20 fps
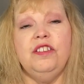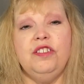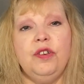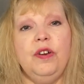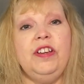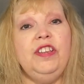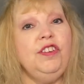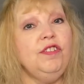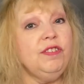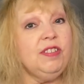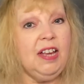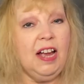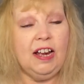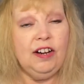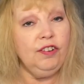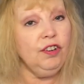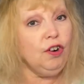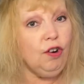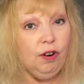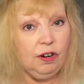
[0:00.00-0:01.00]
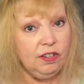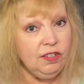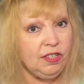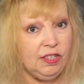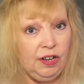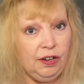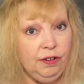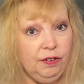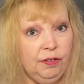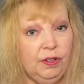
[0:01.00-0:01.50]
so I used
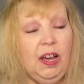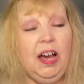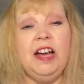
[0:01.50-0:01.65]
hydrocortisone.